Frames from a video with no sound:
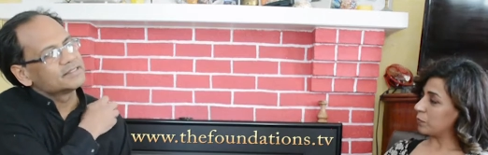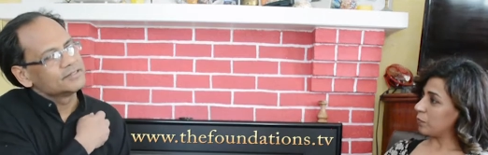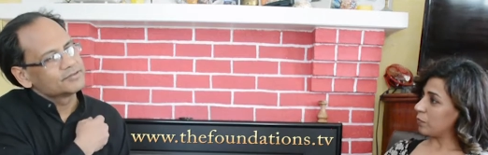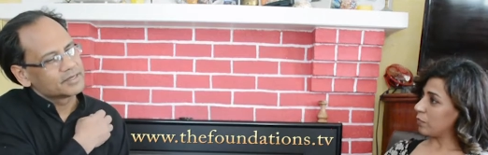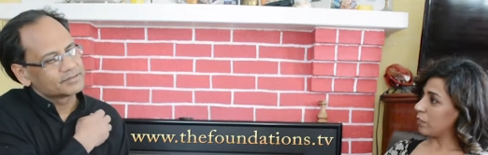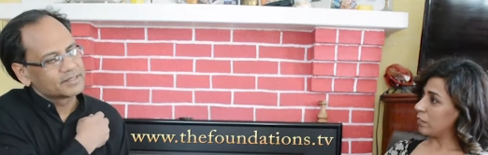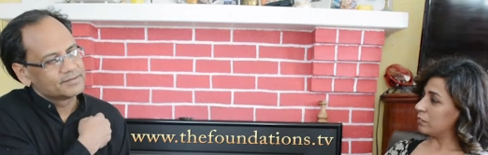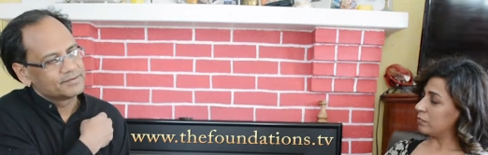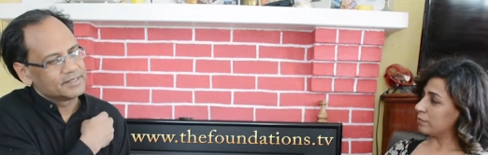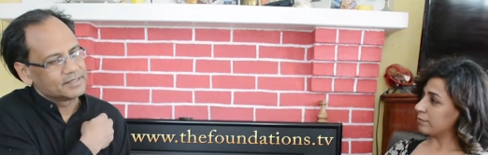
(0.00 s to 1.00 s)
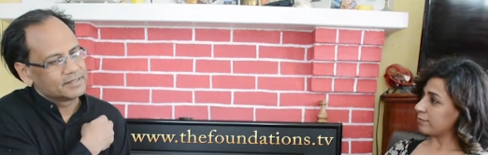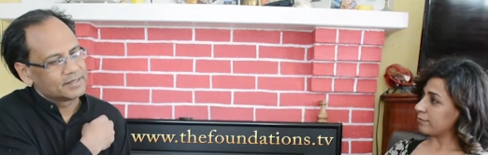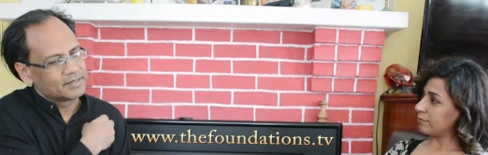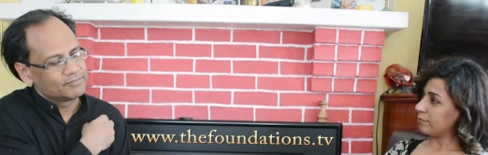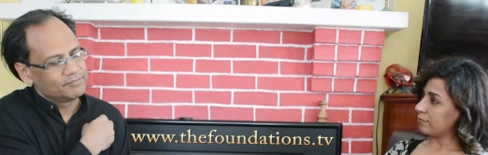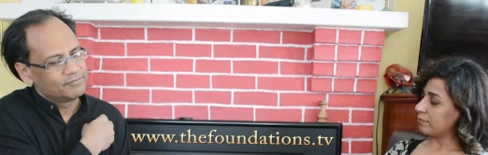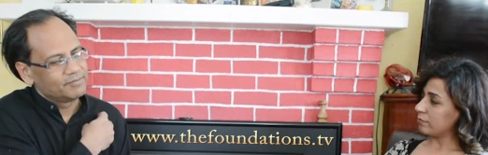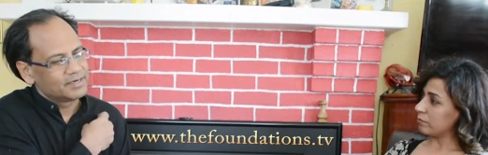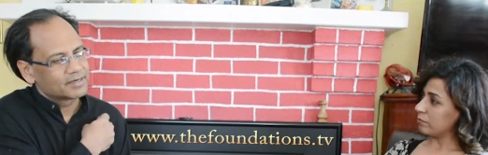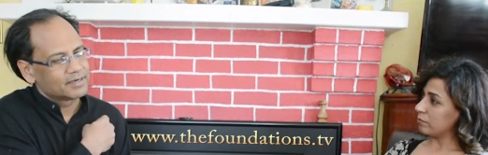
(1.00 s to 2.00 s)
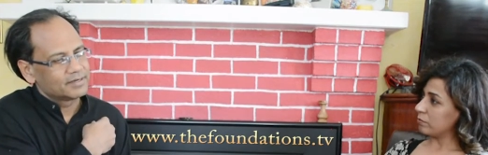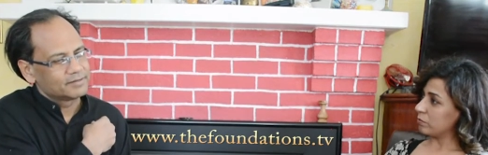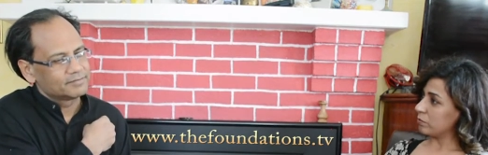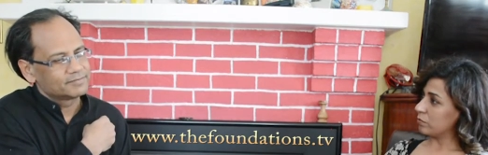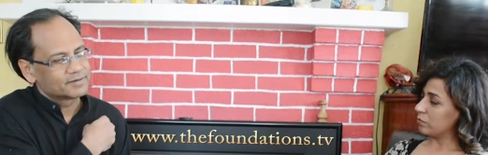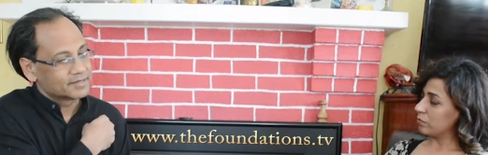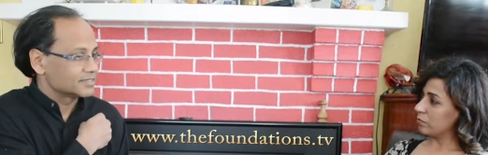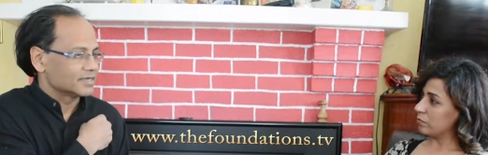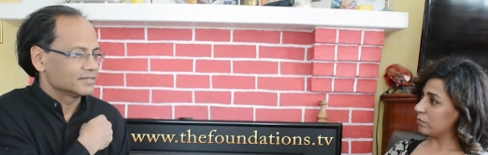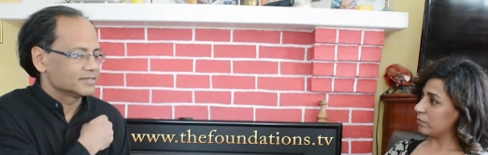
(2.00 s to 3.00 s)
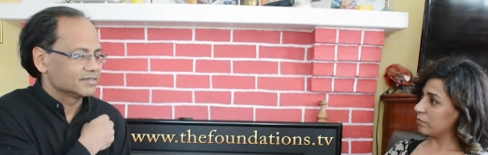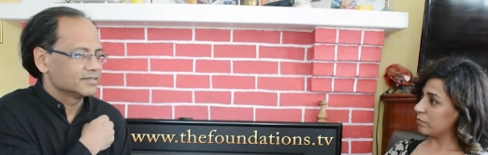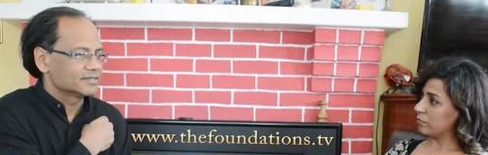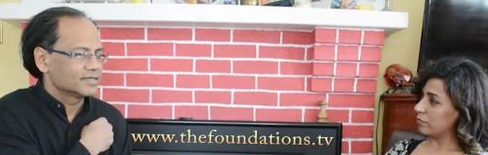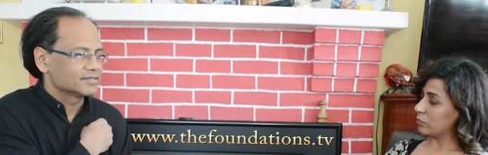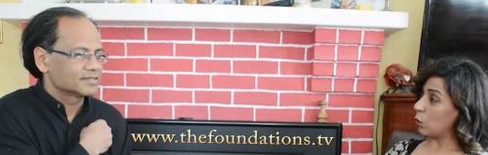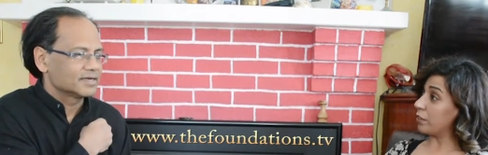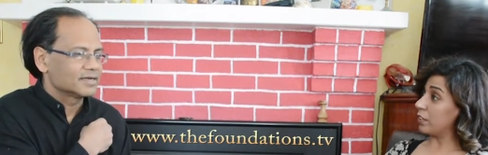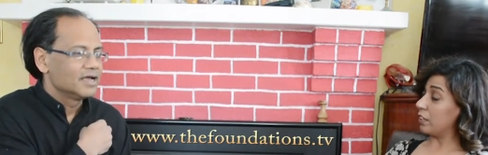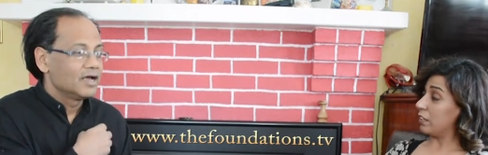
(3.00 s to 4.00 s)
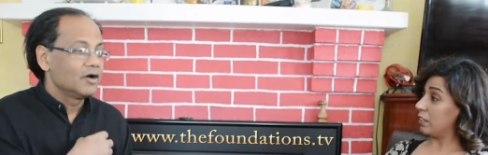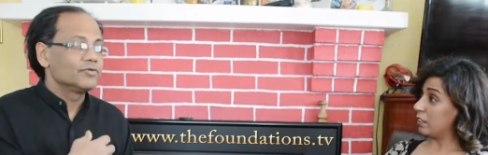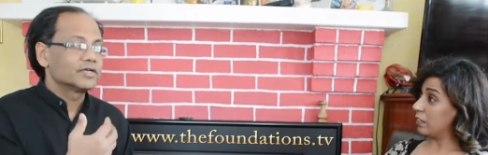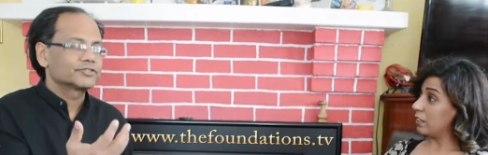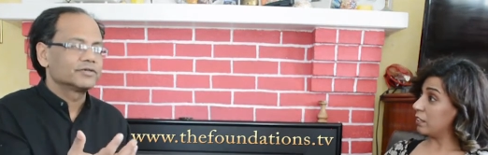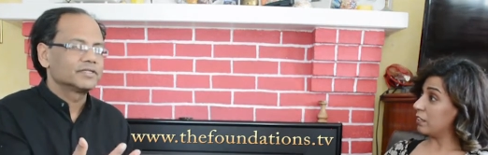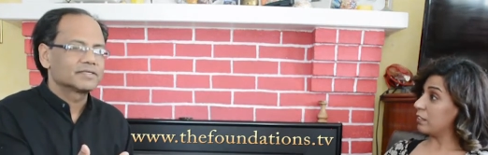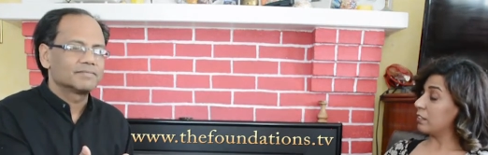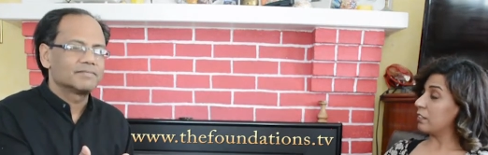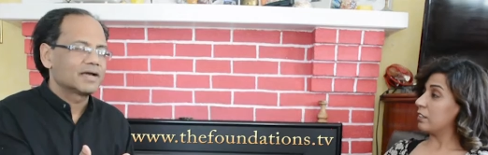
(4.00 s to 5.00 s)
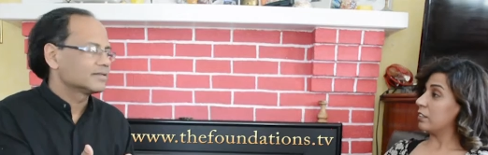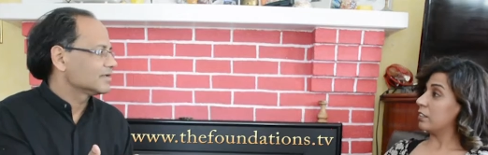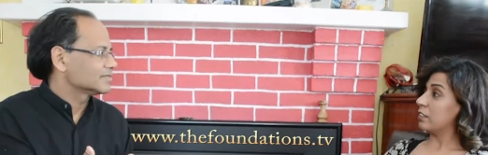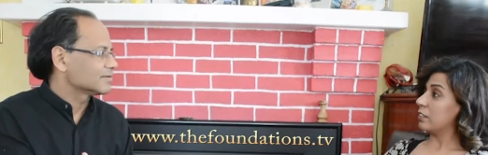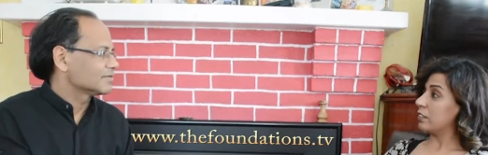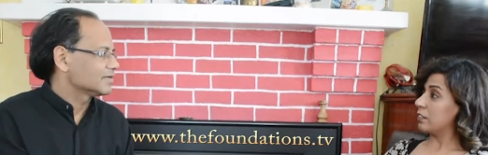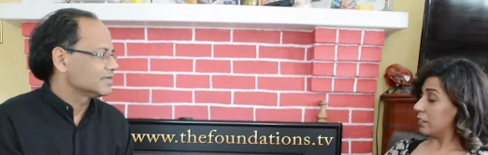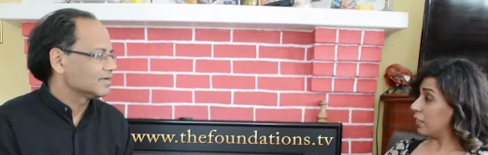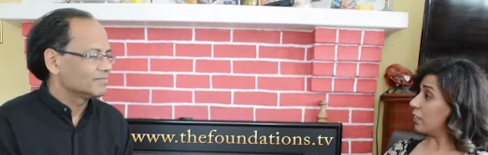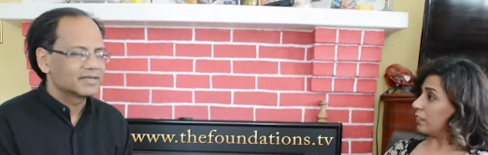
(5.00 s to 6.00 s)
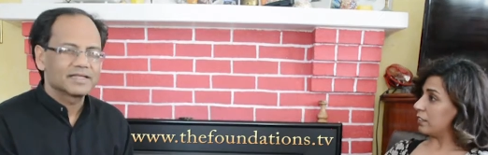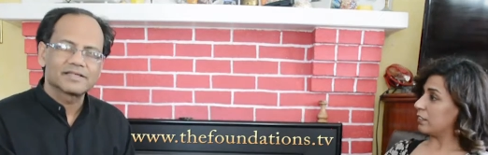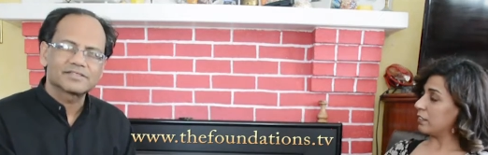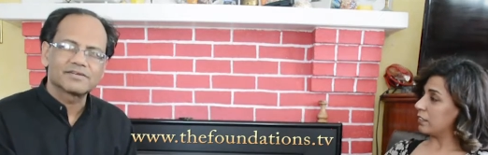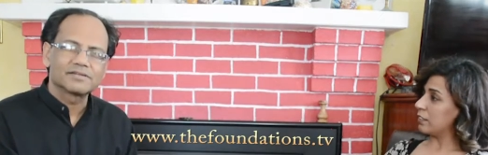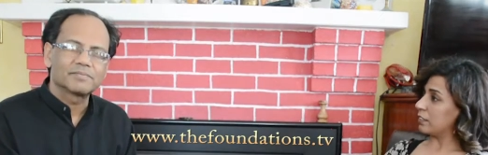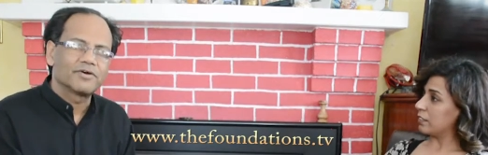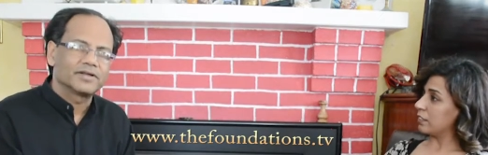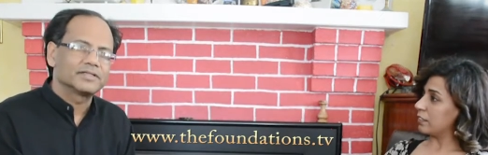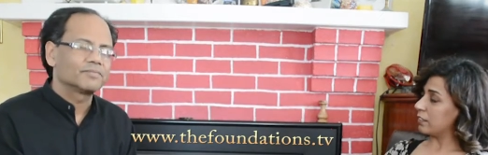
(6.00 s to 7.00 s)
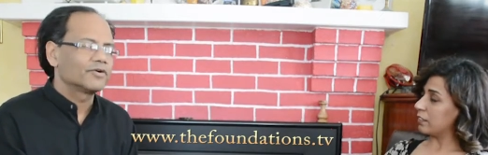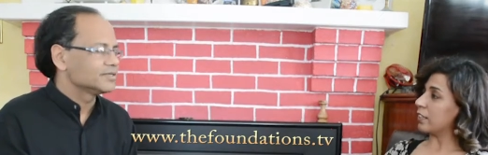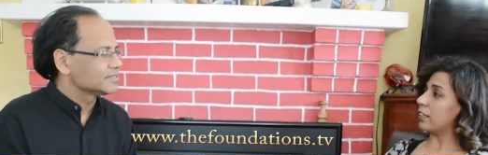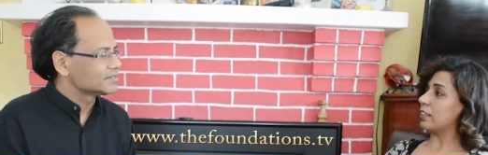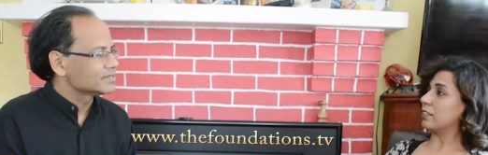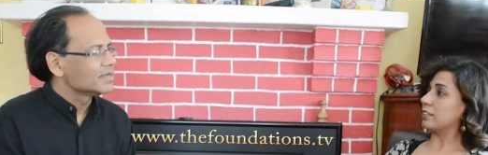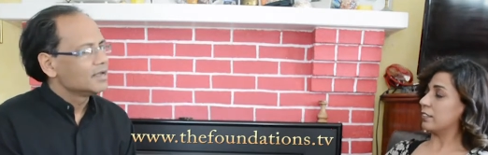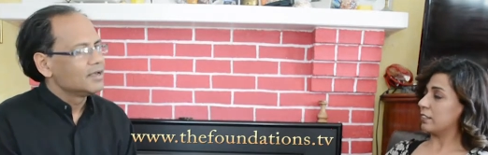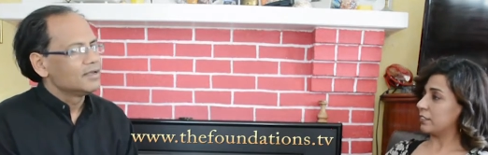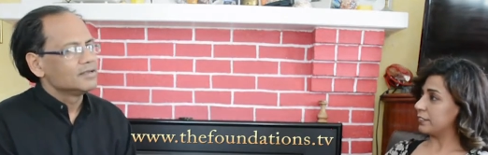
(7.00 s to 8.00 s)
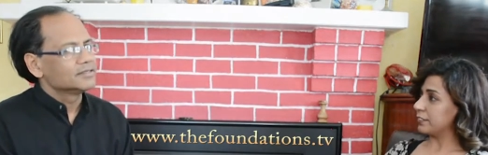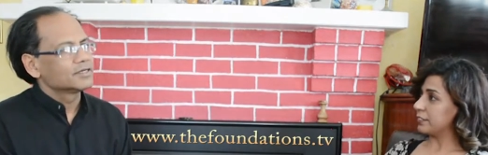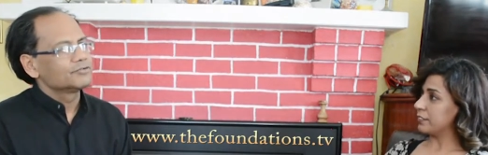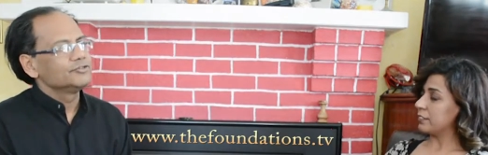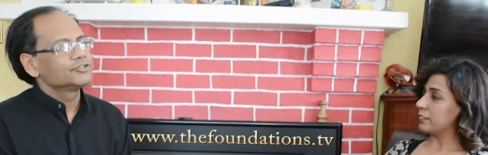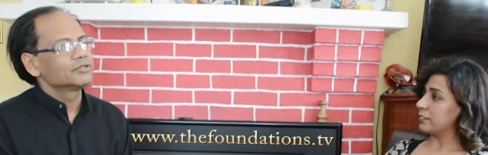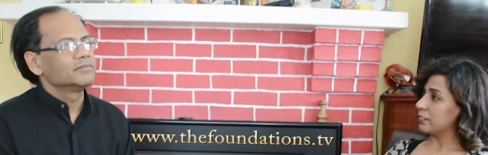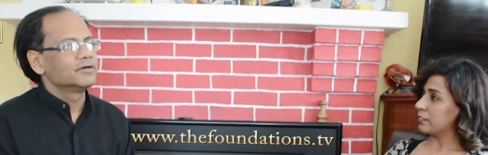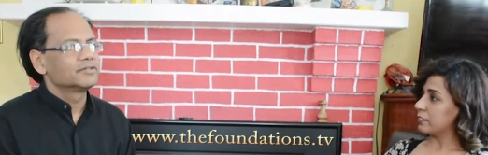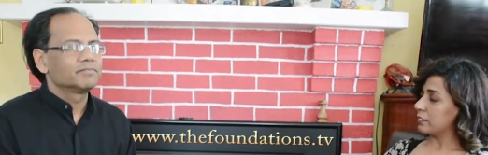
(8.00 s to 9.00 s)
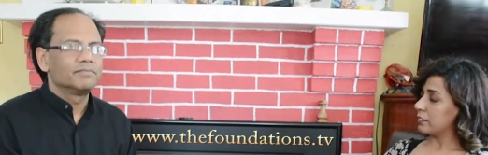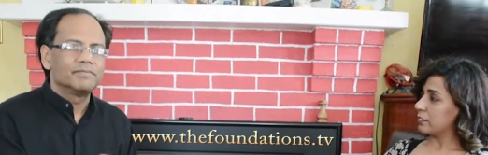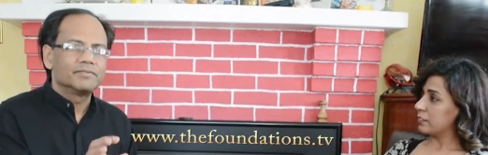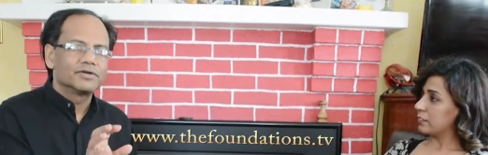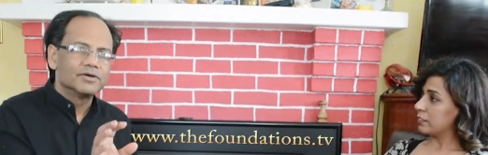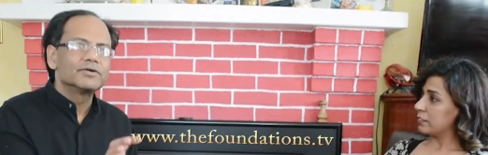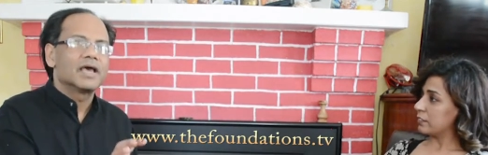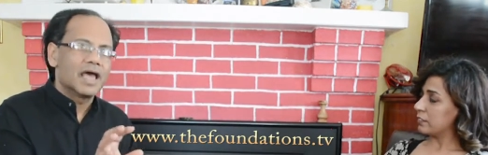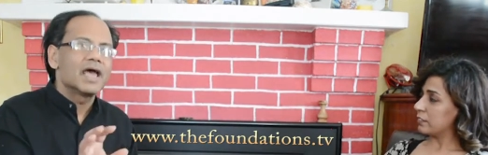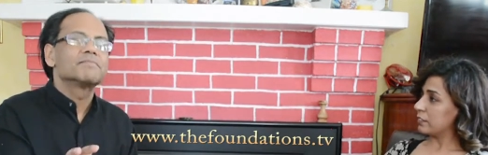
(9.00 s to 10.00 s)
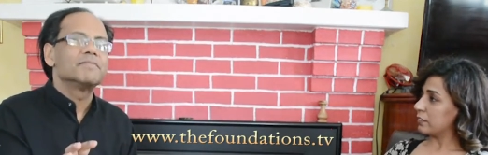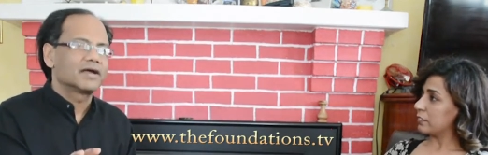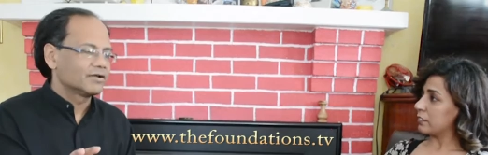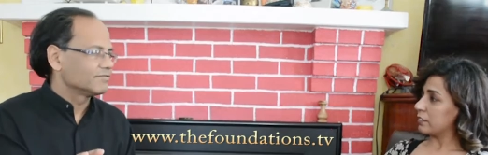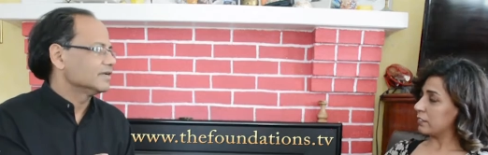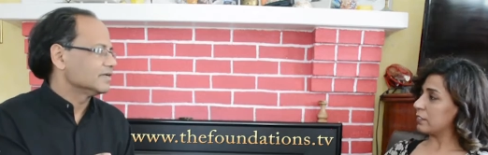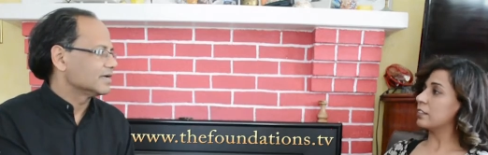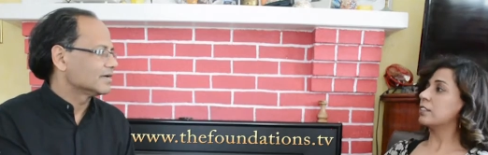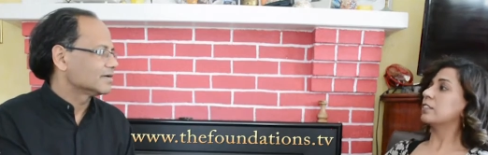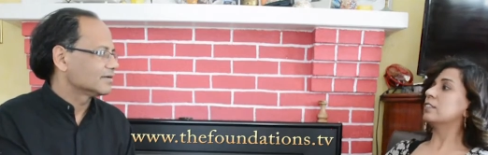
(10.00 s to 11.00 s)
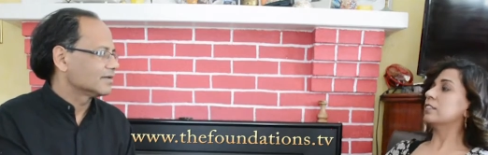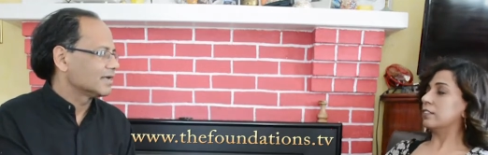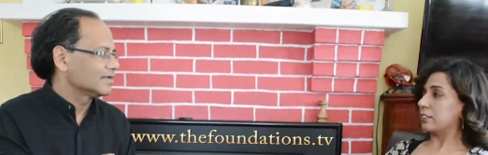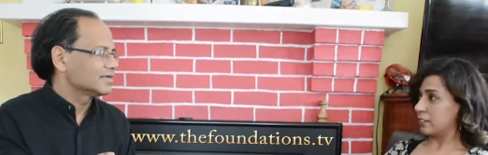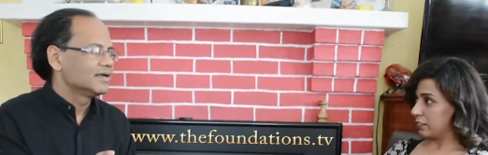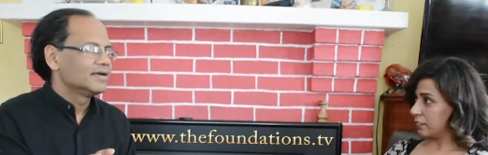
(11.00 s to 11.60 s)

Speaker 1: in 2003 uh, we were kind of criticized in the sense oh, that, really? oh you're showing some bad things about india yeah. but that's not the point the point yeah. is is that we show both good and bad of india like